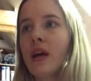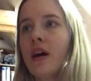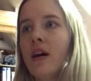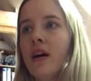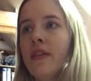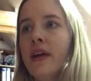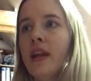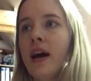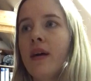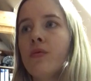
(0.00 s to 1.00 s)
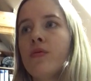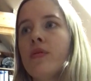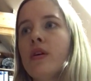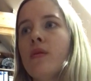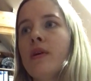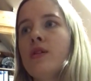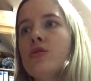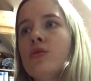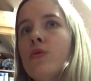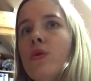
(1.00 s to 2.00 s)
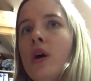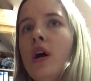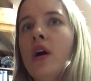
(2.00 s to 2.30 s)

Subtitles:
Then I would recommend you